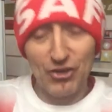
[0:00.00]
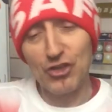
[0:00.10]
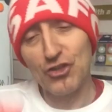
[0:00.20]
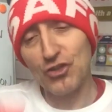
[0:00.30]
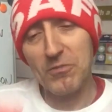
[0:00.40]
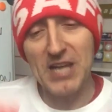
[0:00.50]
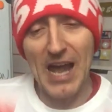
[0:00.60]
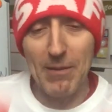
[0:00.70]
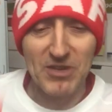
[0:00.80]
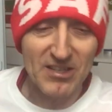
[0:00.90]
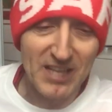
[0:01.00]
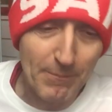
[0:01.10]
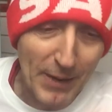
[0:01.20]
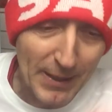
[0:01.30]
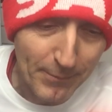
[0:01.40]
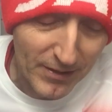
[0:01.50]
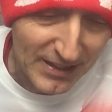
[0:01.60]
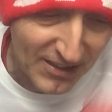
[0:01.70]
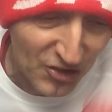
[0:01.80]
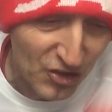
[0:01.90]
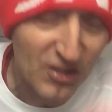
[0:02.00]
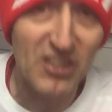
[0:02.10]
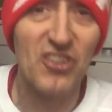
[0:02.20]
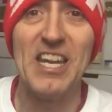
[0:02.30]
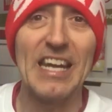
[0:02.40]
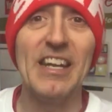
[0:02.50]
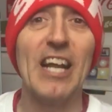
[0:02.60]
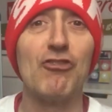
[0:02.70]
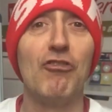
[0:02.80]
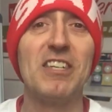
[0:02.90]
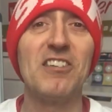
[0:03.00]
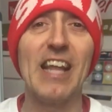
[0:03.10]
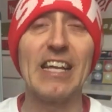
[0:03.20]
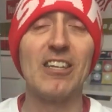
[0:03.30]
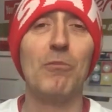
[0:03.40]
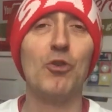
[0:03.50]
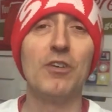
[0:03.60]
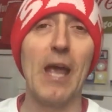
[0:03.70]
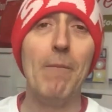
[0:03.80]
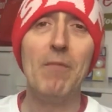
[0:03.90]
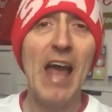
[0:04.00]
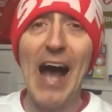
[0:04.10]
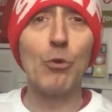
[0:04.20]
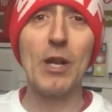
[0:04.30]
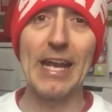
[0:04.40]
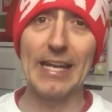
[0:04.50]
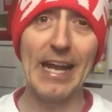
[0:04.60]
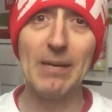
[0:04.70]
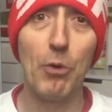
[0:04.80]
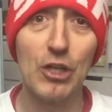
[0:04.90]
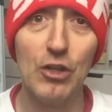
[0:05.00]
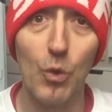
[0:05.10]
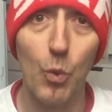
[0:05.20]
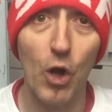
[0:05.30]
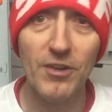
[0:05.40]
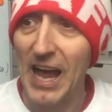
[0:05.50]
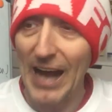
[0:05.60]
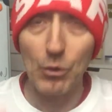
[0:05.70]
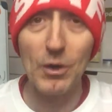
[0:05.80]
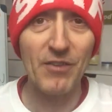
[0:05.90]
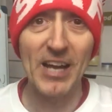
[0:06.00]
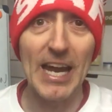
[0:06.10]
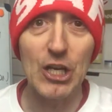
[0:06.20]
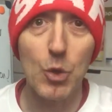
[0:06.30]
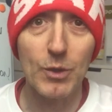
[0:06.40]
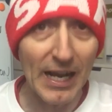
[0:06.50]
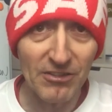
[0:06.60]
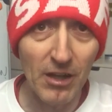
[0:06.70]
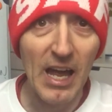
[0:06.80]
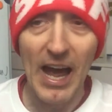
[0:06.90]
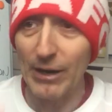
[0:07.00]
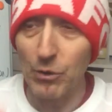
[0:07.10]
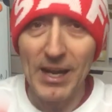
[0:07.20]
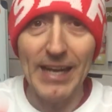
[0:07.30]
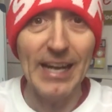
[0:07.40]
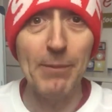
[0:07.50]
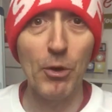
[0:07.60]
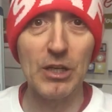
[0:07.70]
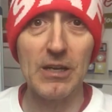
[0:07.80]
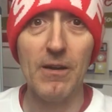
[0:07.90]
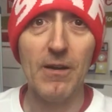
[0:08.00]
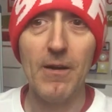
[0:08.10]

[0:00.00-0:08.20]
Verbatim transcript: just sometimes you see people and you just you just take a natural dislike to them, don't you? I don't hate anybody in the world. I don't even hate Newcastle. I don't hate anybody.